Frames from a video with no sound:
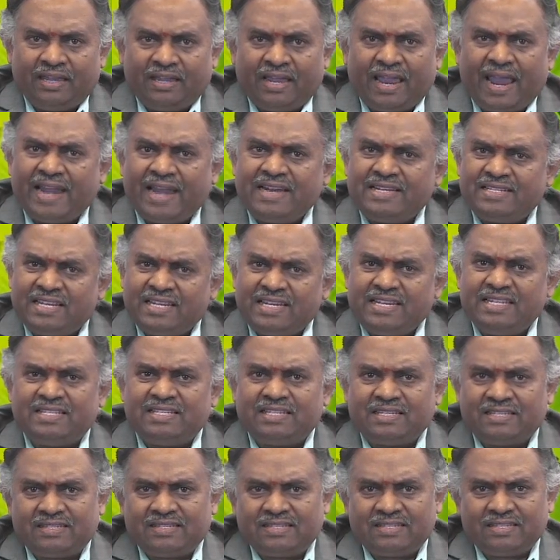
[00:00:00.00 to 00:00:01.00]
and
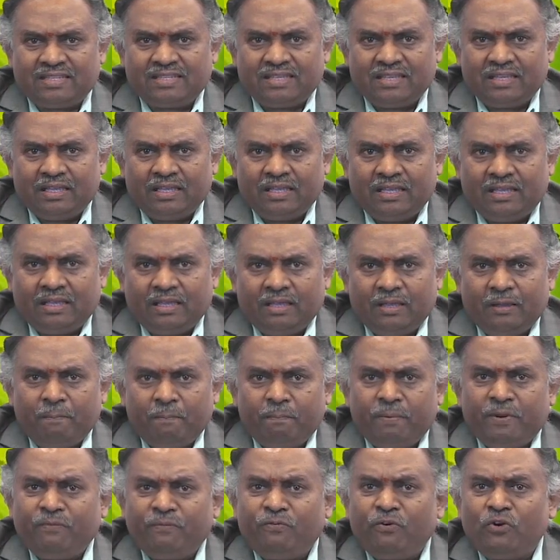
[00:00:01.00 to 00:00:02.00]
citizens
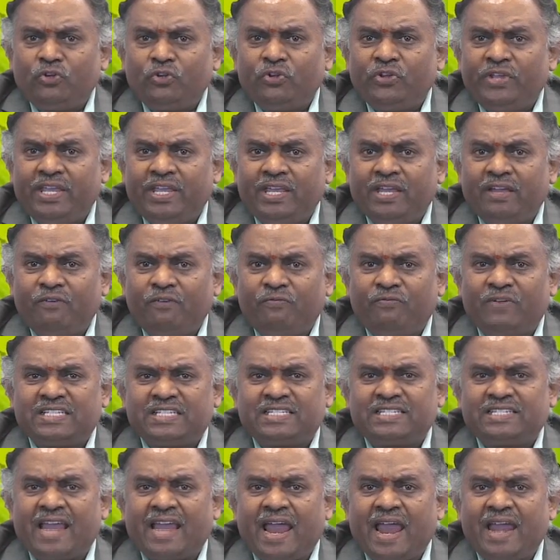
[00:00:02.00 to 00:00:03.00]
prefer to hear
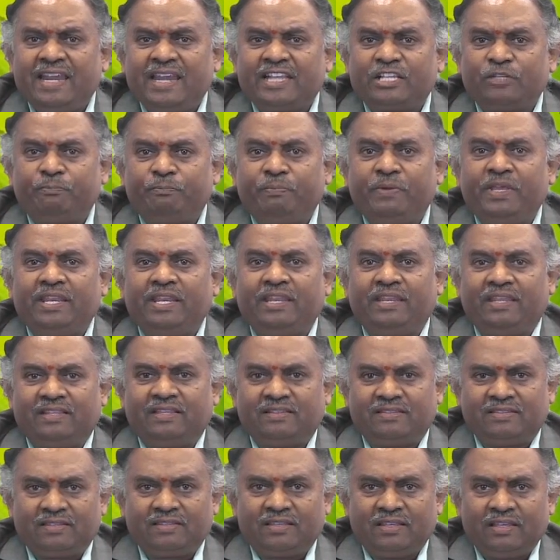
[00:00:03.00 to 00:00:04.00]
first-hand
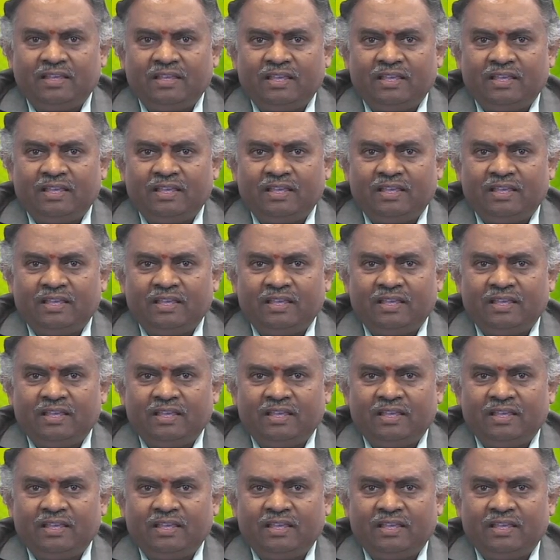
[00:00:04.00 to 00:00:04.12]
experience